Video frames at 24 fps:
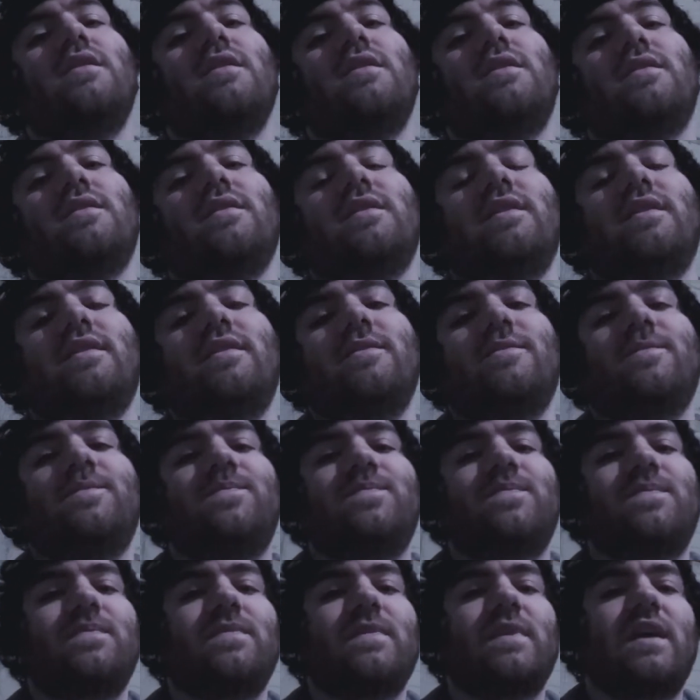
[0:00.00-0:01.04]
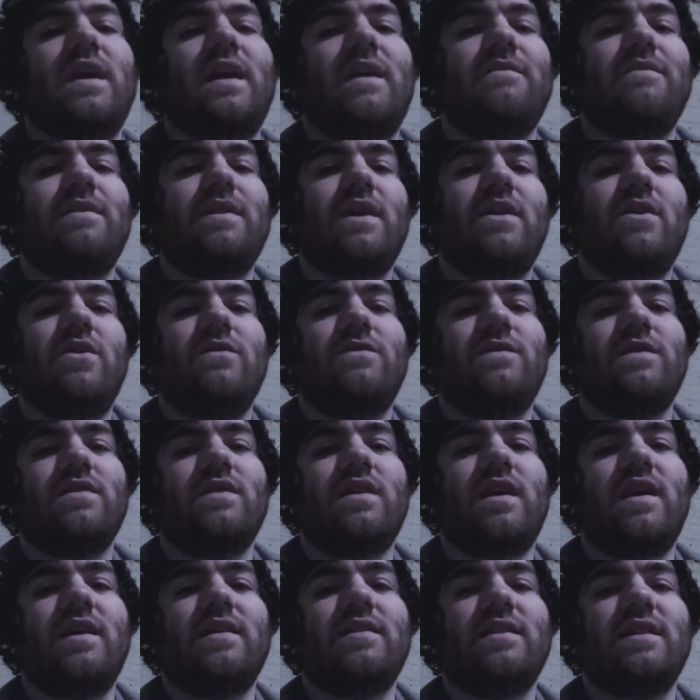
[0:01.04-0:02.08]
Like, I've dealt with a
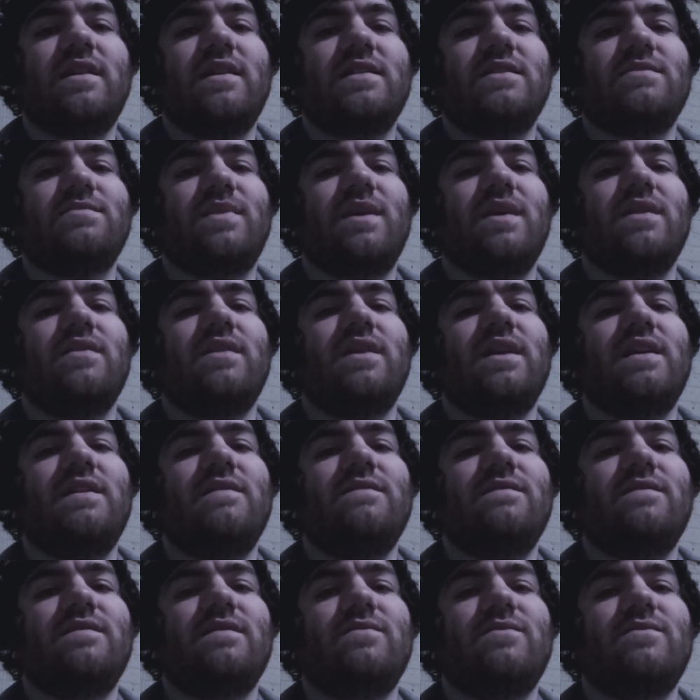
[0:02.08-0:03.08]
lot of things in my life.